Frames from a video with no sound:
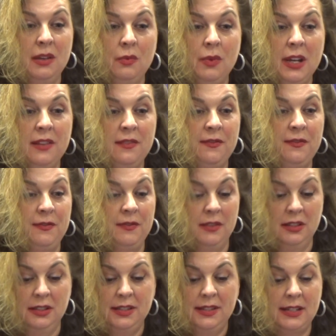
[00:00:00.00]
we've
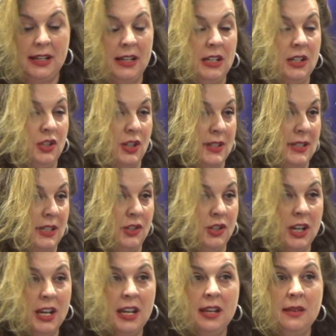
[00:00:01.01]
studied Jesse
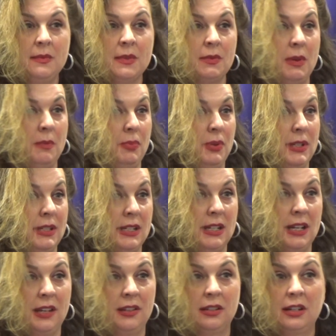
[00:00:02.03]
James, we put
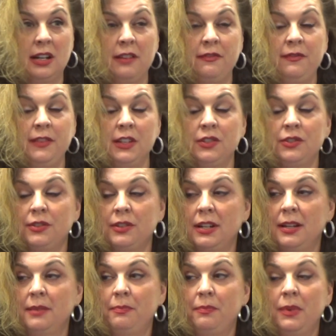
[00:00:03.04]
together a field
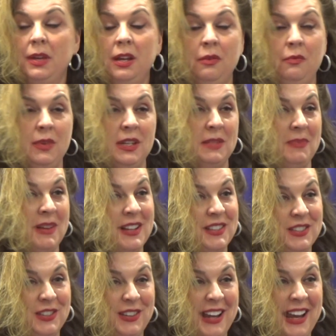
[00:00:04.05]
trip, we
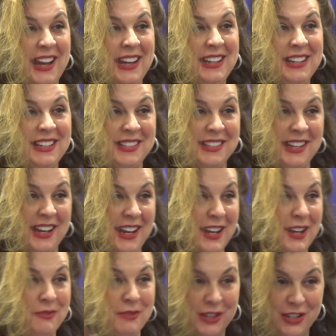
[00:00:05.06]
sponsored 80s
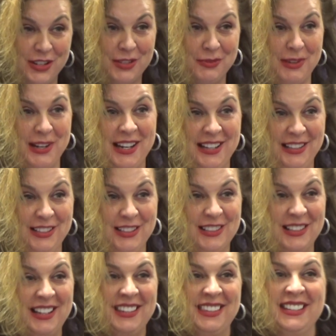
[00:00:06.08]
Day, which is why I look
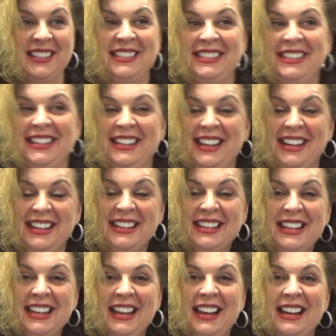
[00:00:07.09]
like this today.
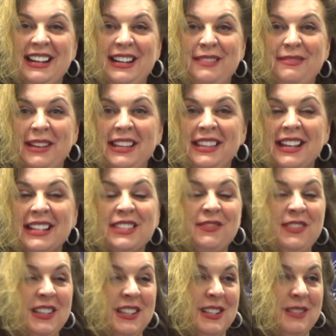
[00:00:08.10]
Um, and that's
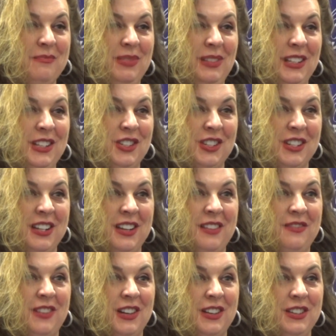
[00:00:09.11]
for the completion
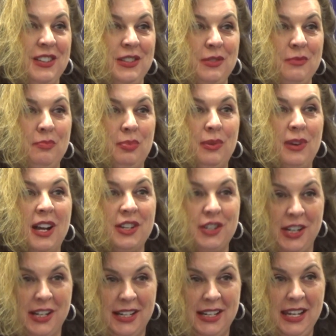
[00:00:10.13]
of our new
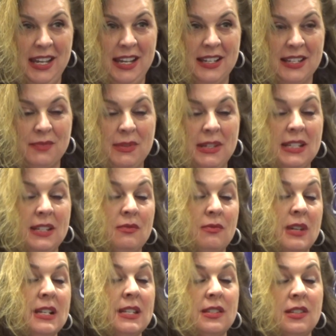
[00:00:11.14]
project case. We did
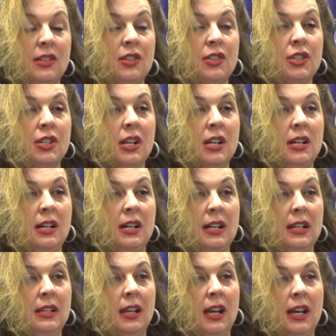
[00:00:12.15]
research
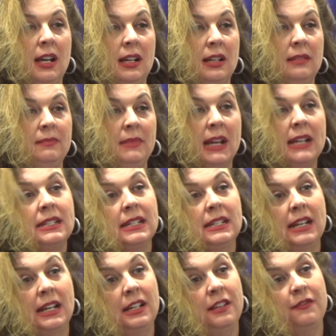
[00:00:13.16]
on
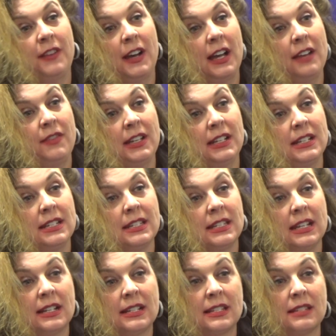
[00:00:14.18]
1985, um,
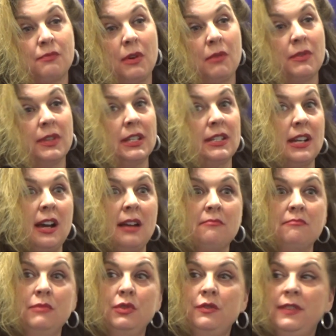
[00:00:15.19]
86, what were the
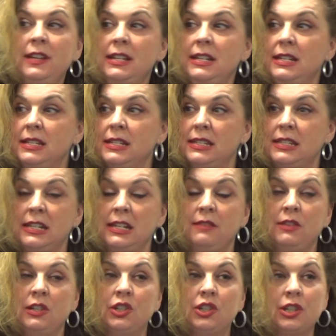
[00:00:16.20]
top movies,
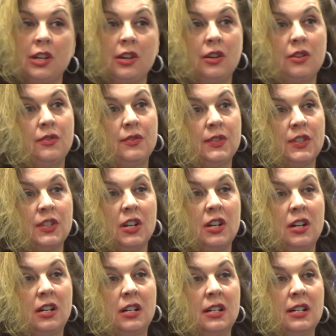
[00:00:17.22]
TV shows,
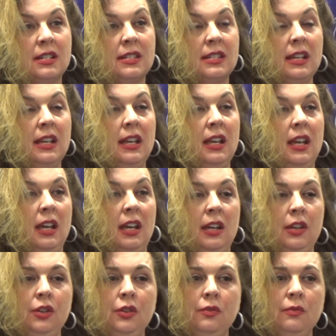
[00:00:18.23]
songs,
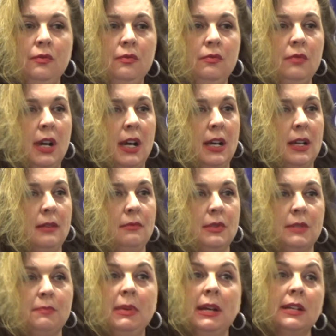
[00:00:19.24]
who uh,
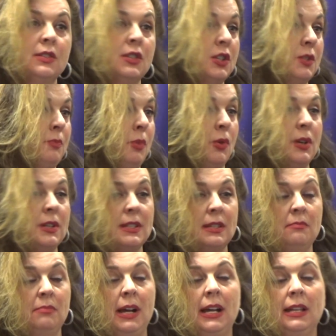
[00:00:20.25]
was big in sports
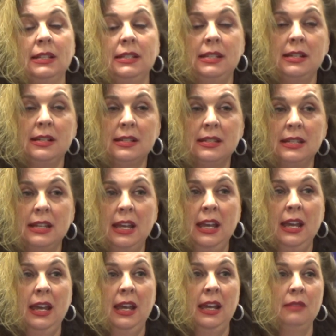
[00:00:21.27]
and politics.
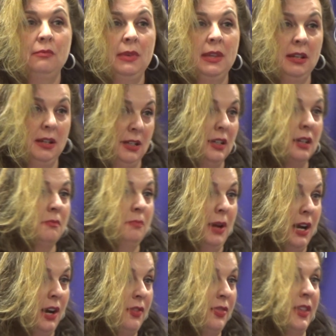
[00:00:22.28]
And when they
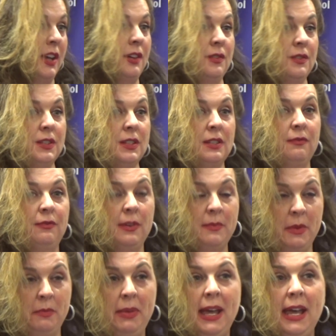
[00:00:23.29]
compared those
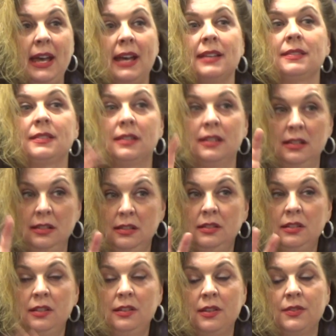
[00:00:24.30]
from the past
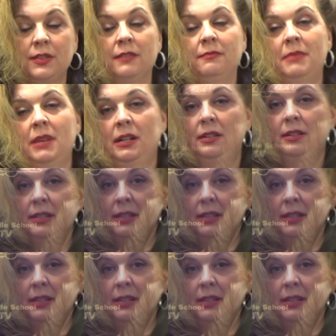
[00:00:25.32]
to those of modern